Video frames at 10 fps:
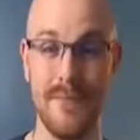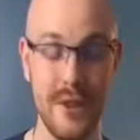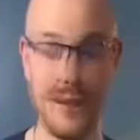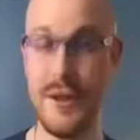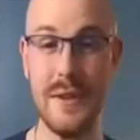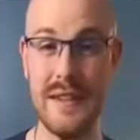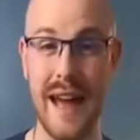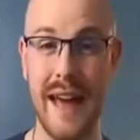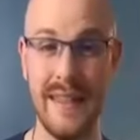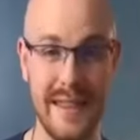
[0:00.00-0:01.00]
There's no
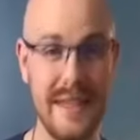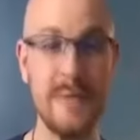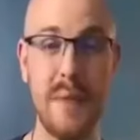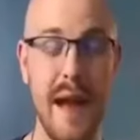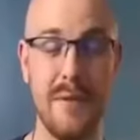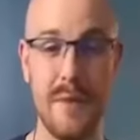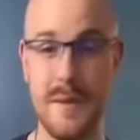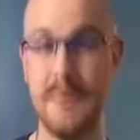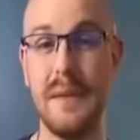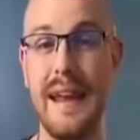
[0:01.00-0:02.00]
denying that these
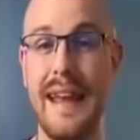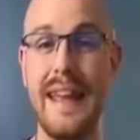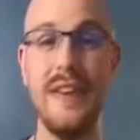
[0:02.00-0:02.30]
platforms have played a